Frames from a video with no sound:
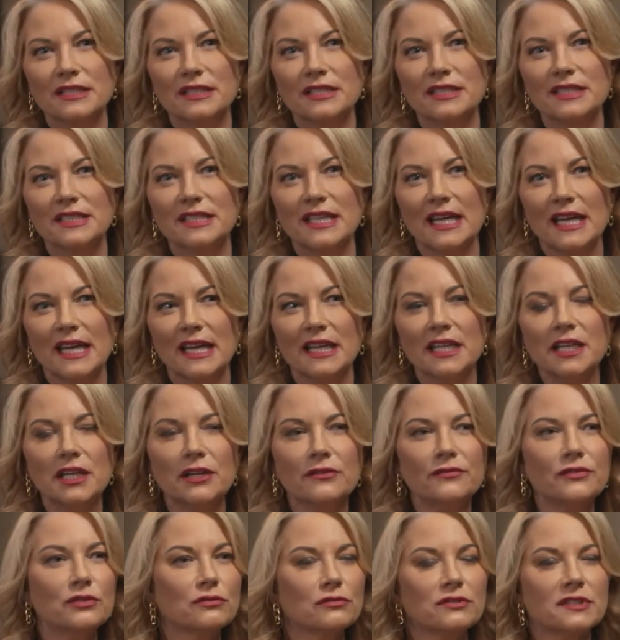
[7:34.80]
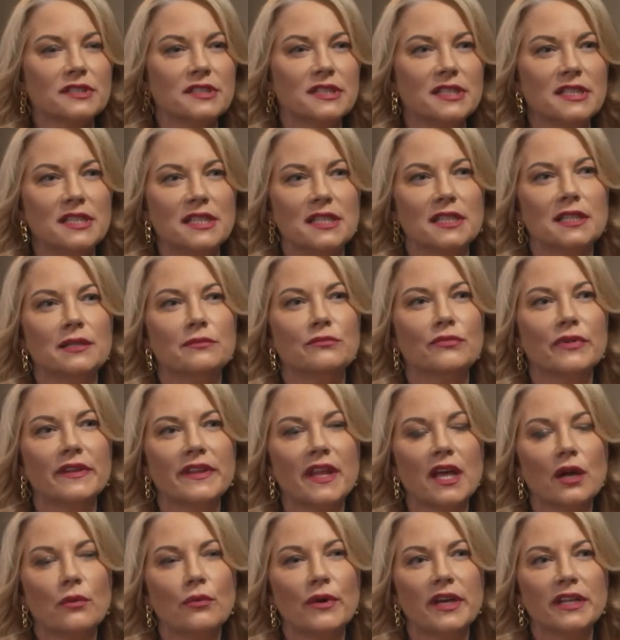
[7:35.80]
Did any of your team, when
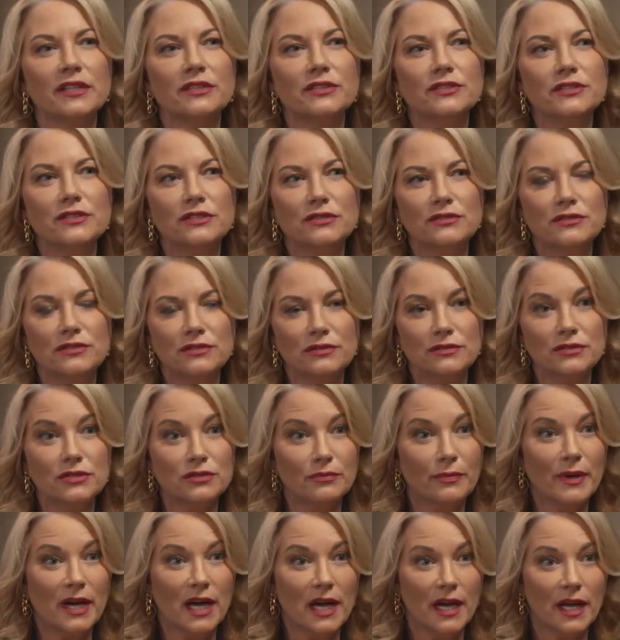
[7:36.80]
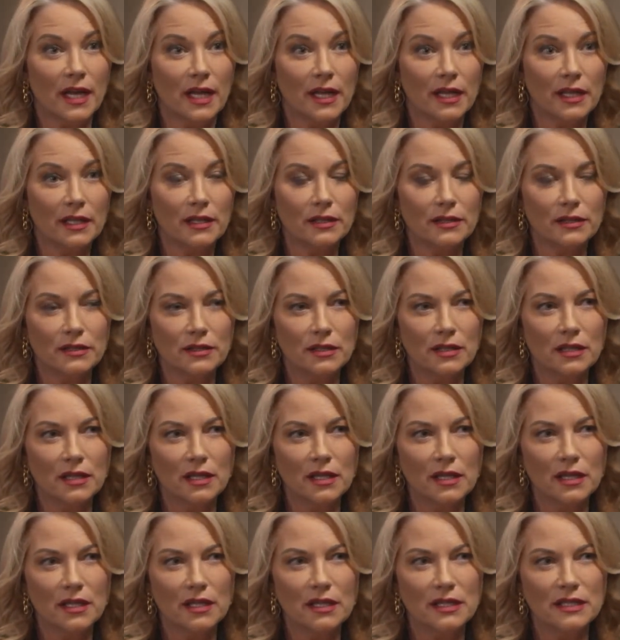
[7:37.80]
they went to Dubai,
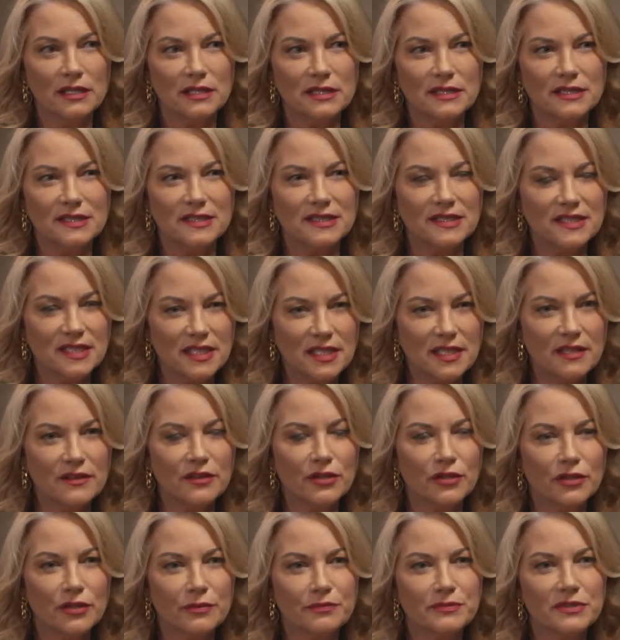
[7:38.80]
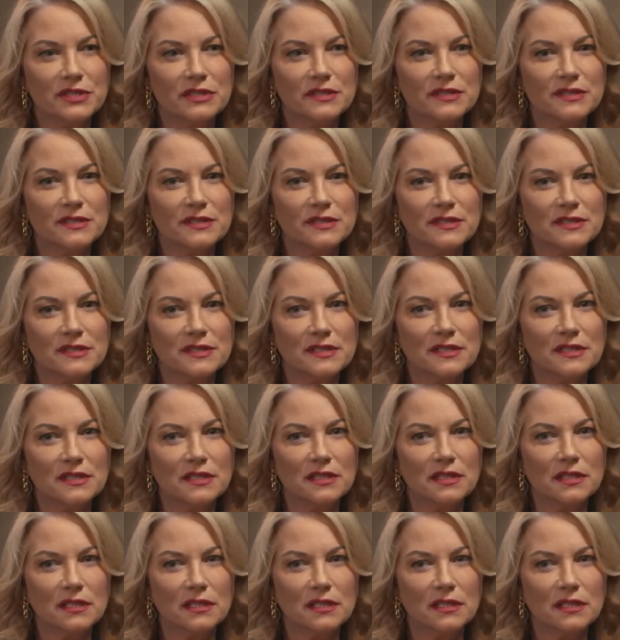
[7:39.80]
see the Guptas